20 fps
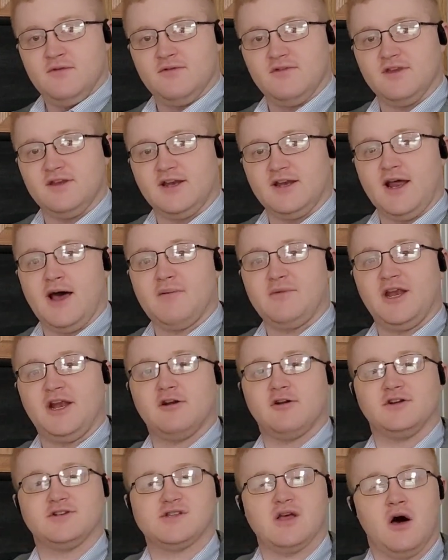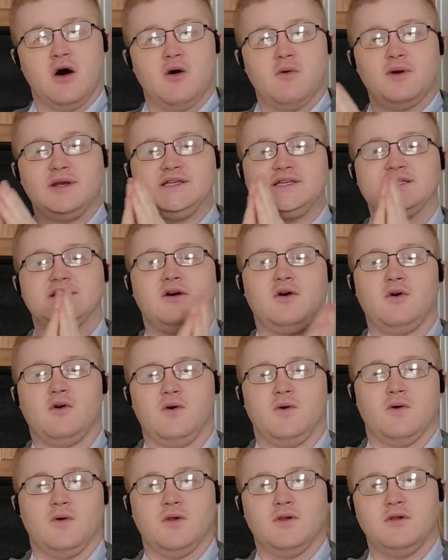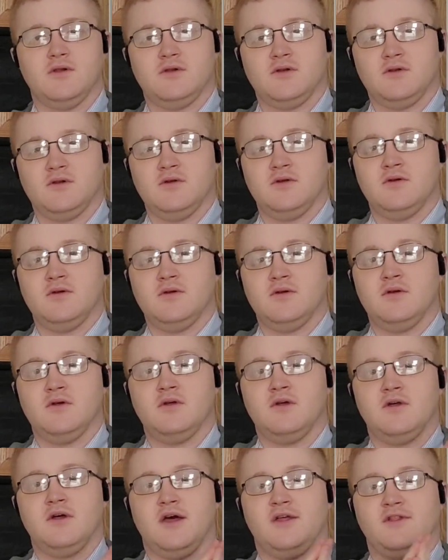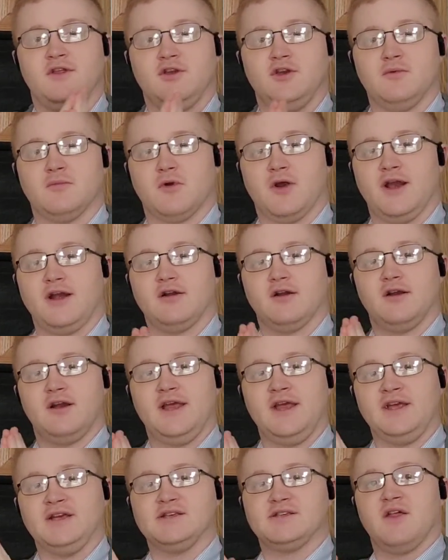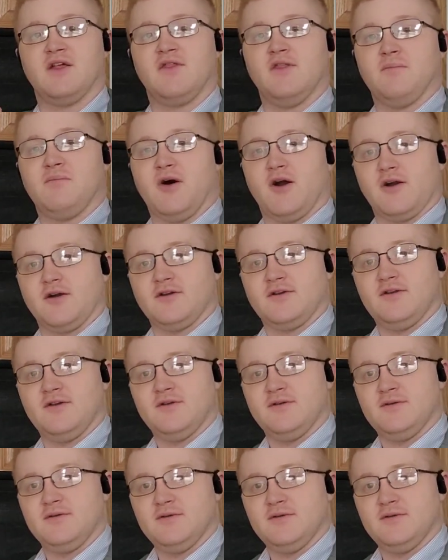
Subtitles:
The denominator is always the whole, and the numerator is the part.